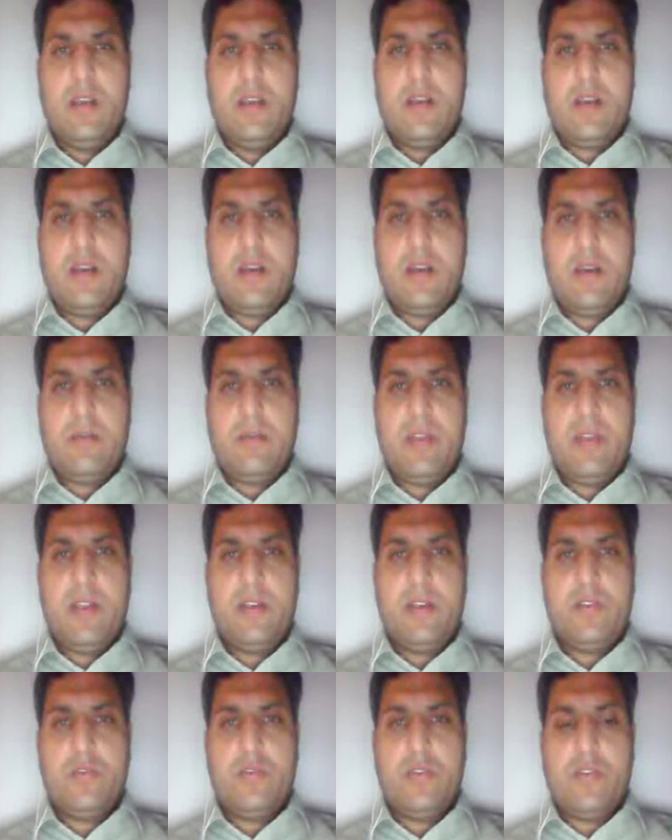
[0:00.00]

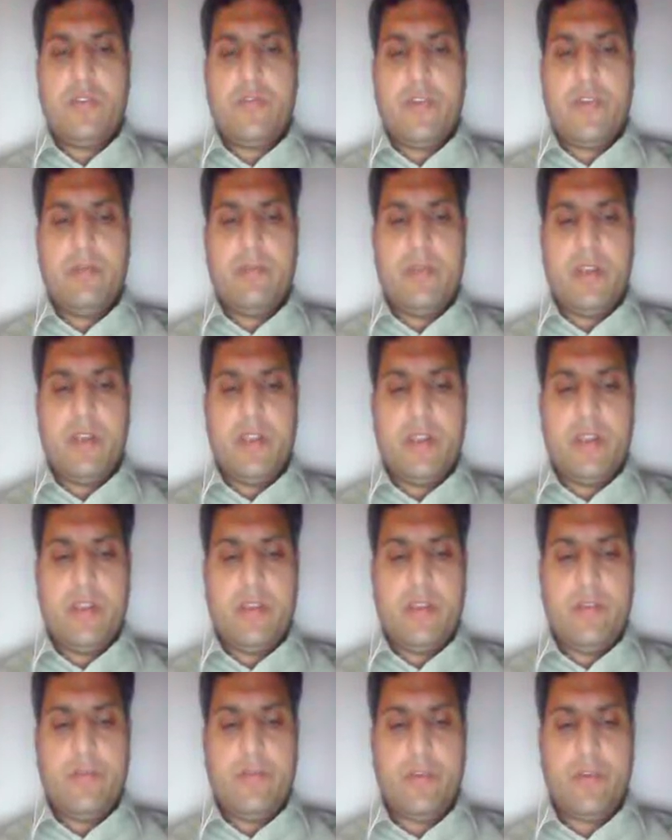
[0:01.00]
belong to the family
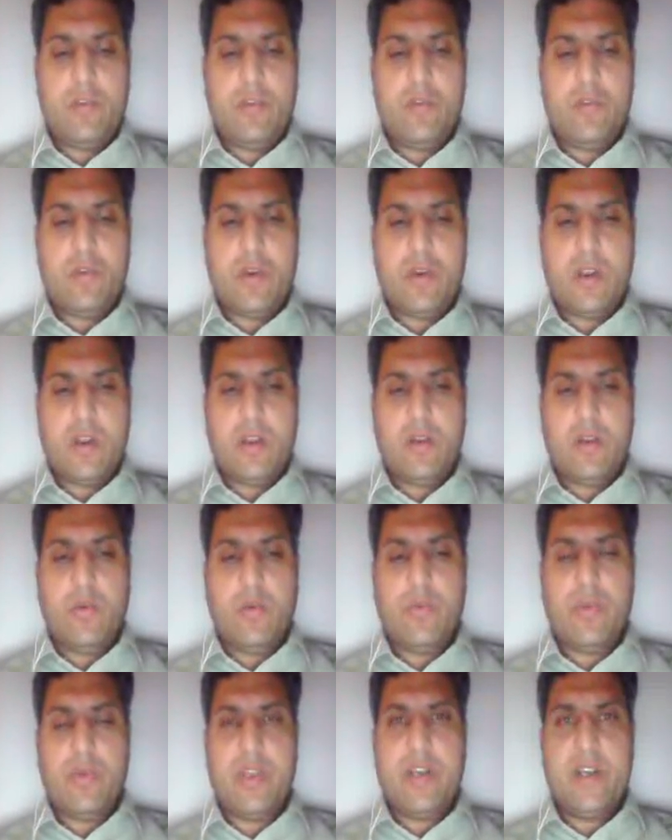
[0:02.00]

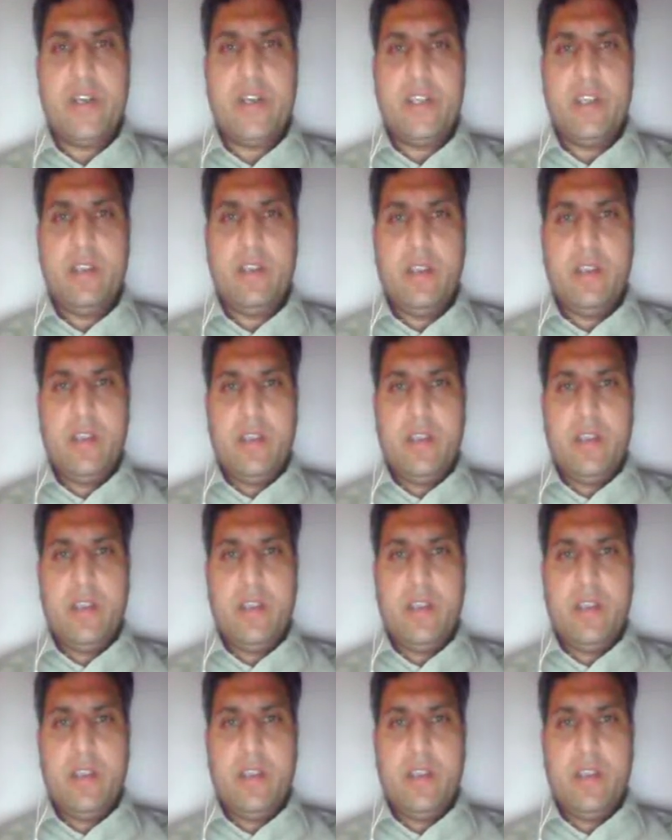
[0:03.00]
Ficornaviridae,